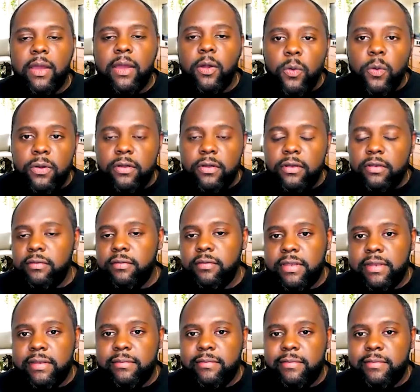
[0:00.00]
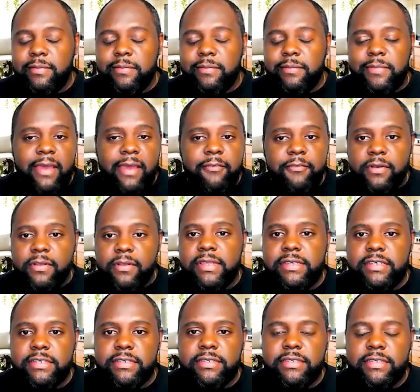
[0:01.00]
Or you can
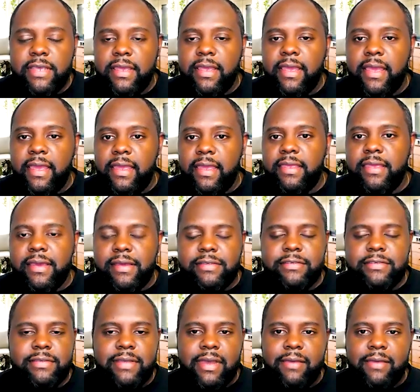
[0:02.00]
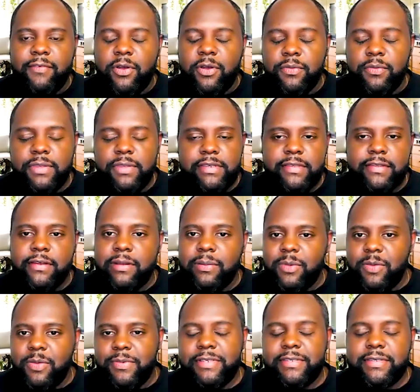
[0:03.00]
definitely just say, hey, yes, I've only started
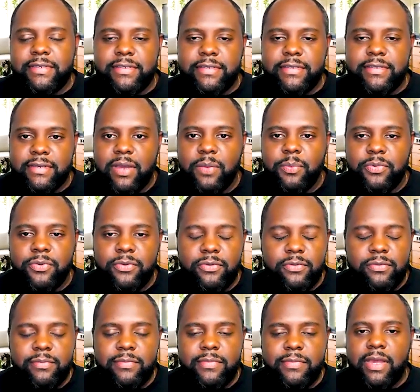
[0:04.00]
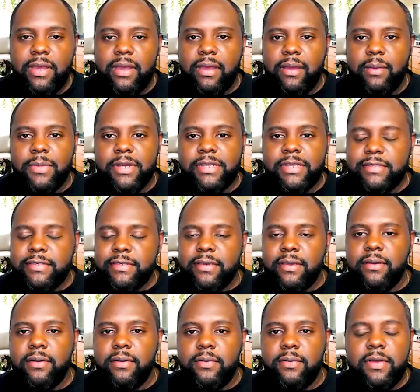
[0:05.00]
my business a couple months
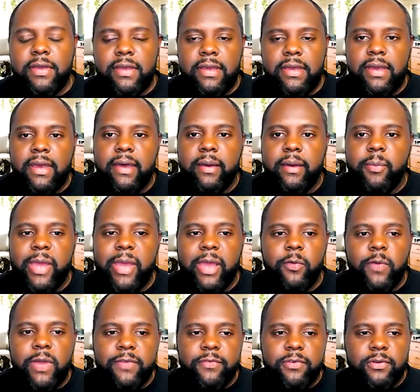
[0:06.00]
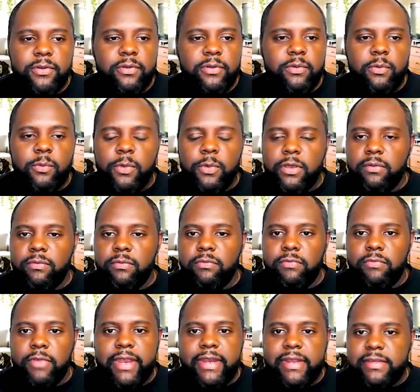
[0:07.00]
ago. However, we're
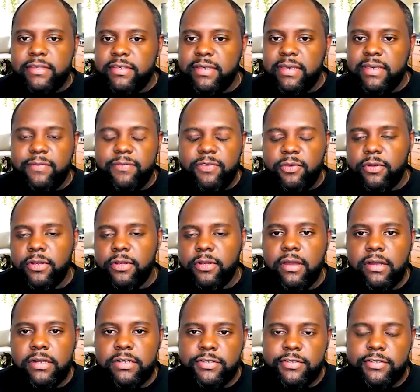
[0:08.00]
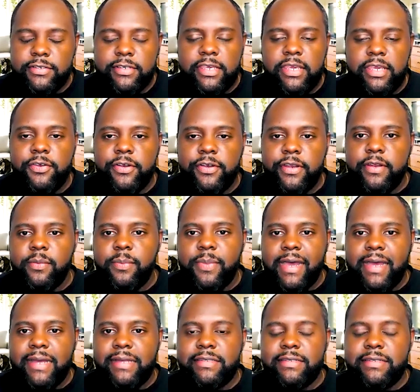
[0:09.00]
ready to give you a larger security
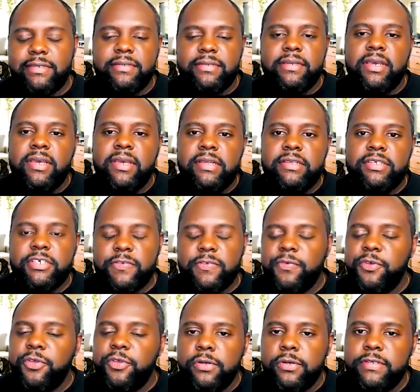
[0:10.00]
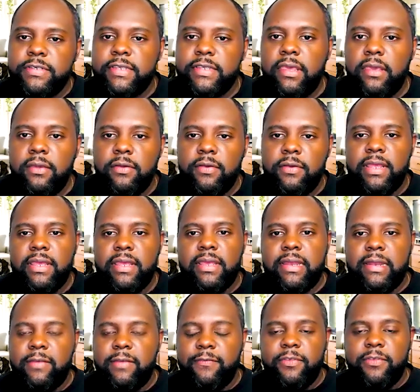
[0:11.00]
deposit just for your security.
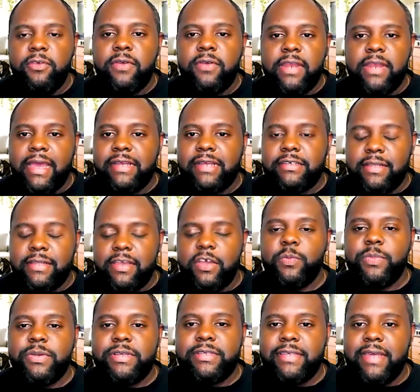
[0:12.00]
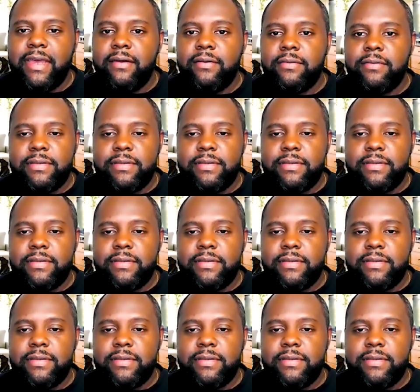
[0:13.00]
And if you can actually help us out